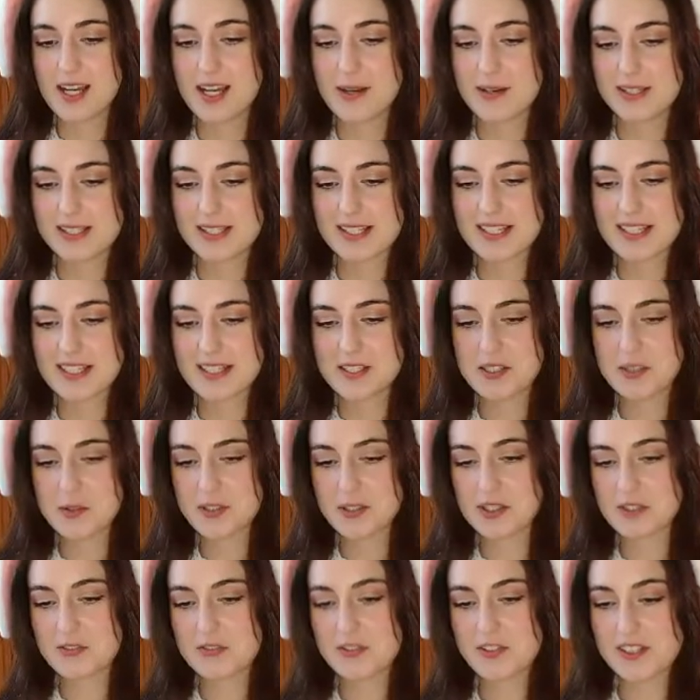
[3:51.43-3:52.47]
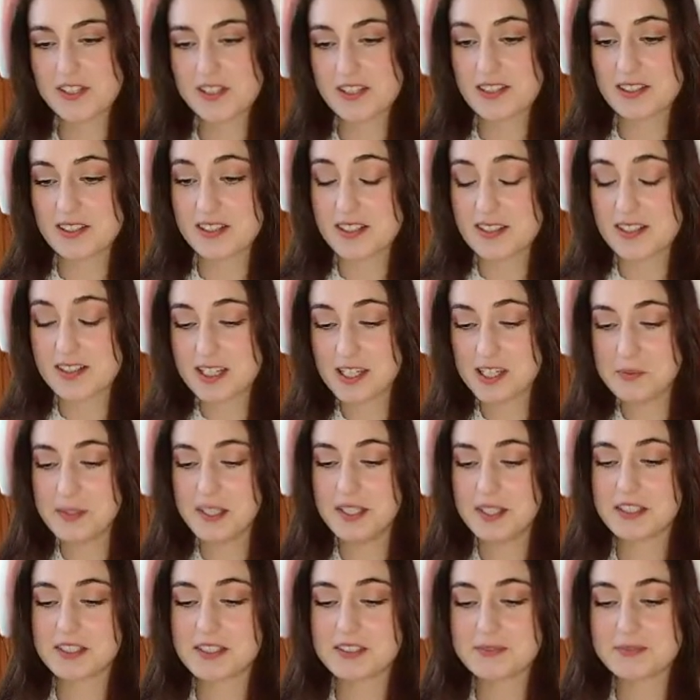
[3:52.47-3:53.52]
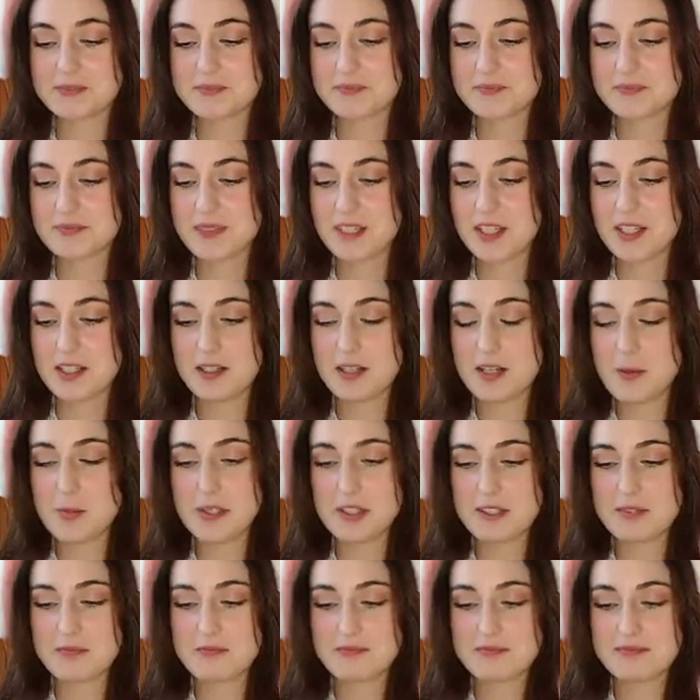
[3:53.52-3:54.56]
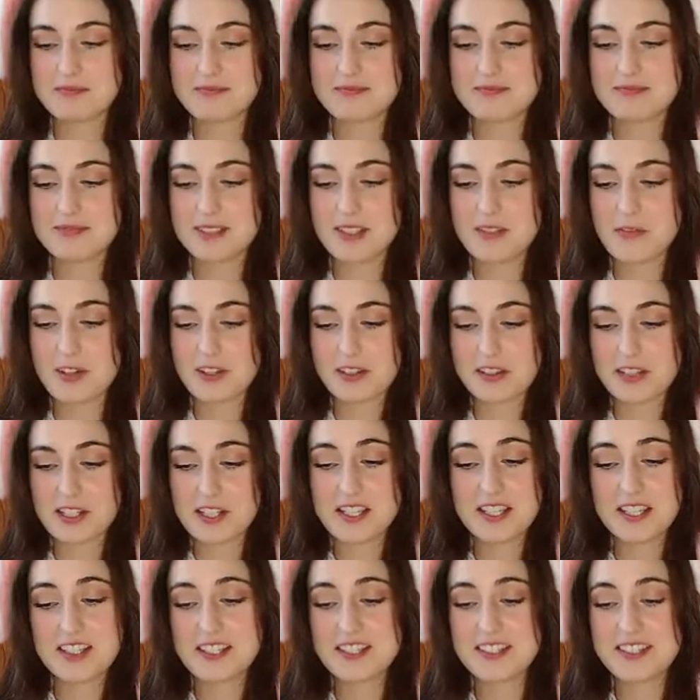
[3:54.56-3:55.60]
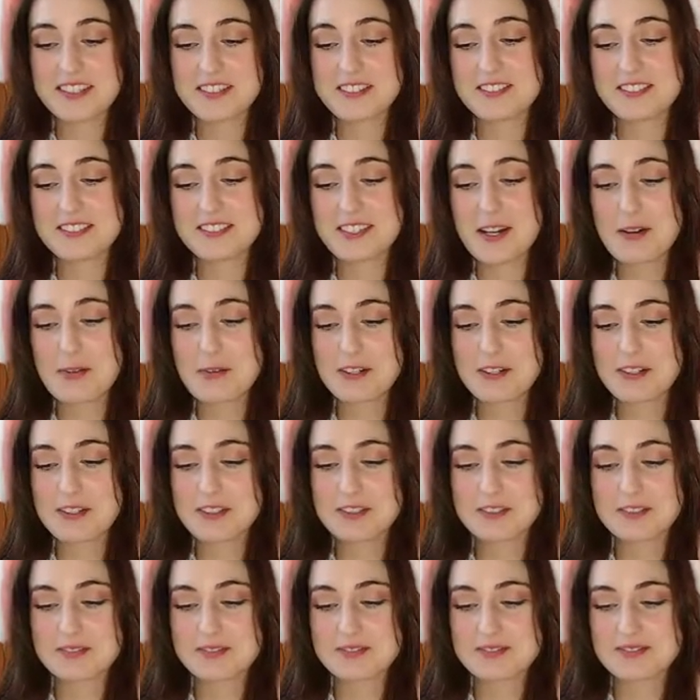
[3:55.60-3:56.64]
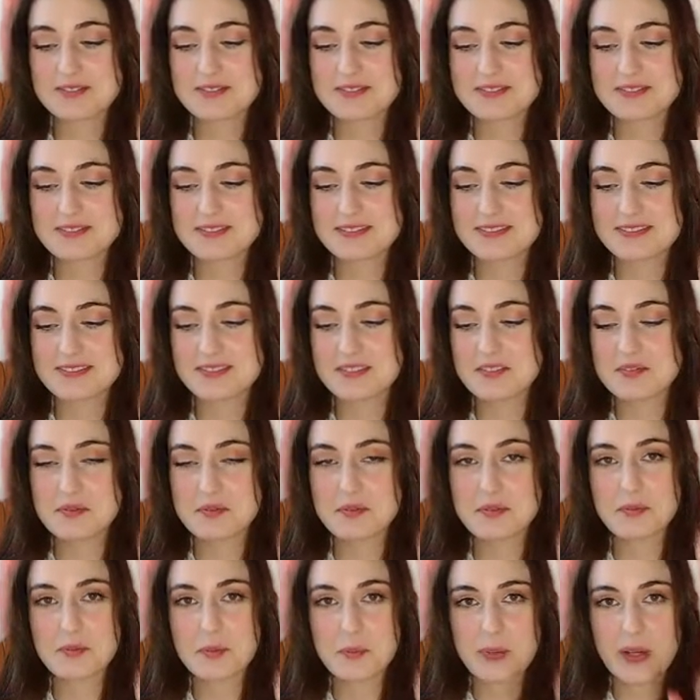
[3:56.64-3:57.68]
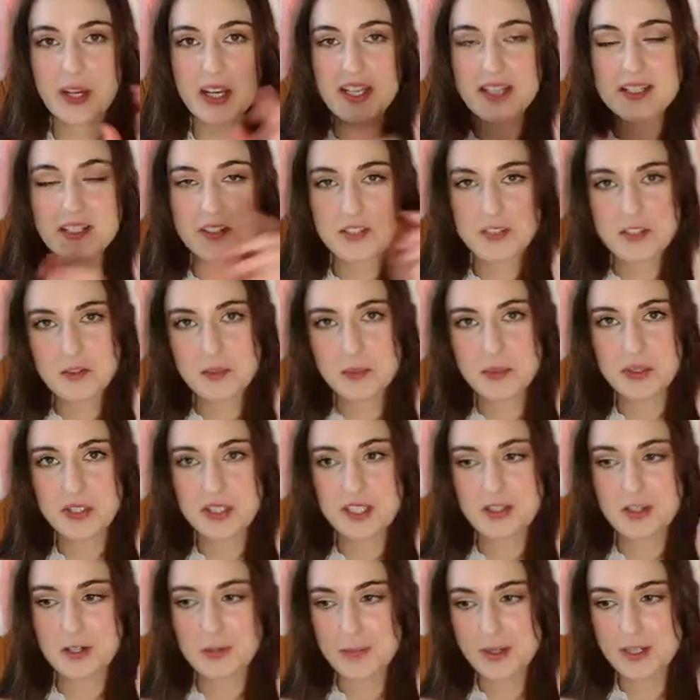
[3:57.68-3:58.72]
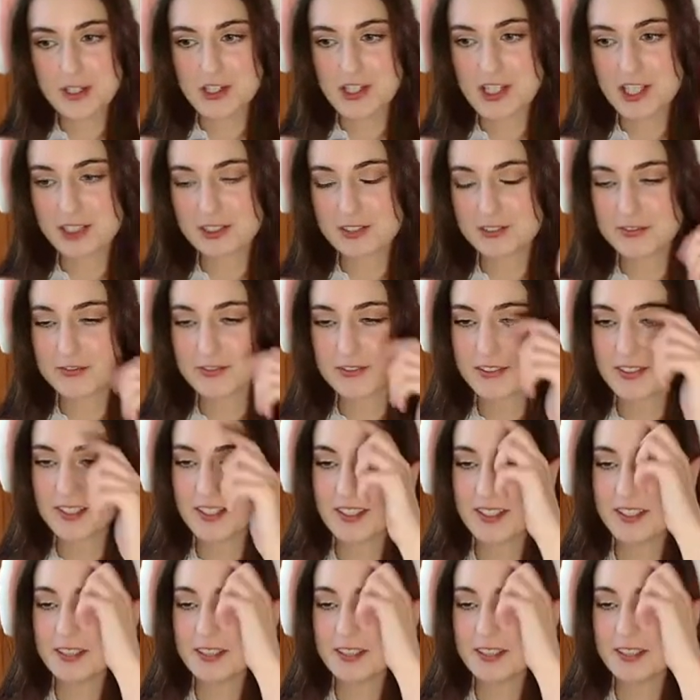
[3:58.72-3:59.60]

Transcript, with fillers: I'm excited to own it physically. Same here. Uh, I mean, if I like it, I'm gonna buy it to put it on my shelf.